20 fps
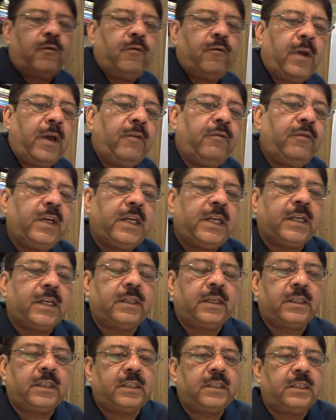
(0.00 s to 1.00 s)
when we take
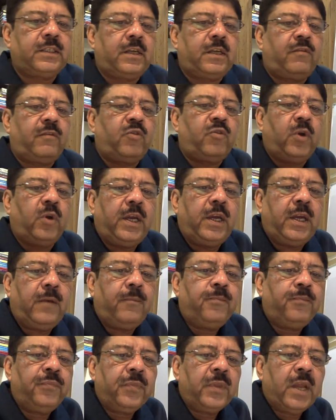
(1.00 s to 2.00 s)
the decision of going,
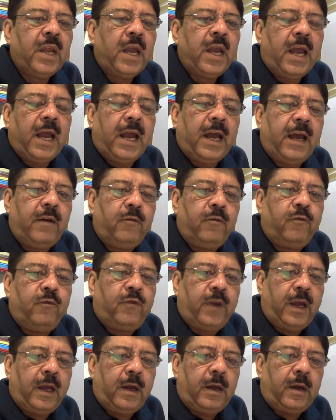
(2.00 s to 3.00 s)
and
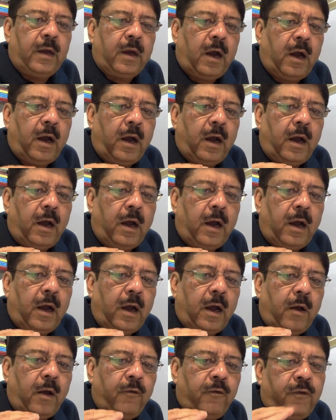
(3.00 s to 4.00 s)

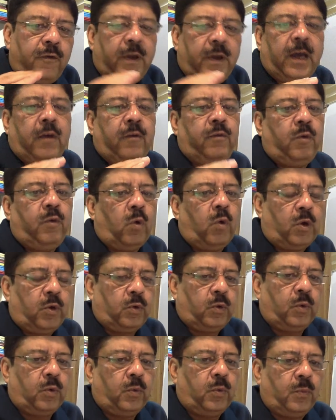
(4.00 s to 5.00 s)
where we want to go.